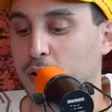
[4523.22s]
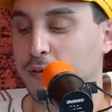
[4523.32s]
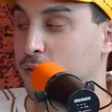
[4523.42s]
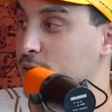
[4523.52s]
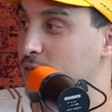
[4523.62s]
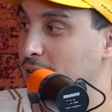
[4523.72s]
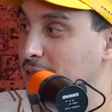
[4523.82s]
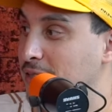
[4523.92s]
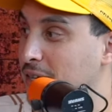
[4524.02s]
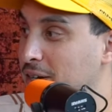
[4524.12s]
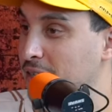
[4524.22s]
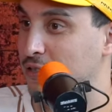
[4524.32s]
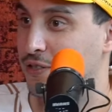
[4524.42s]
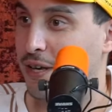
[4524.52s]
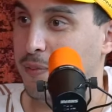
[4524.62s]
pro-gun versus anti-gun, and
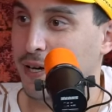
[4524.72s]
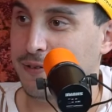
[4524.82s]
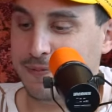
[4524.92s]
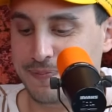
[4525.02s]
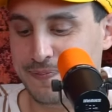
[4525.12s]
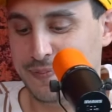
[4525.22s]
it just came out?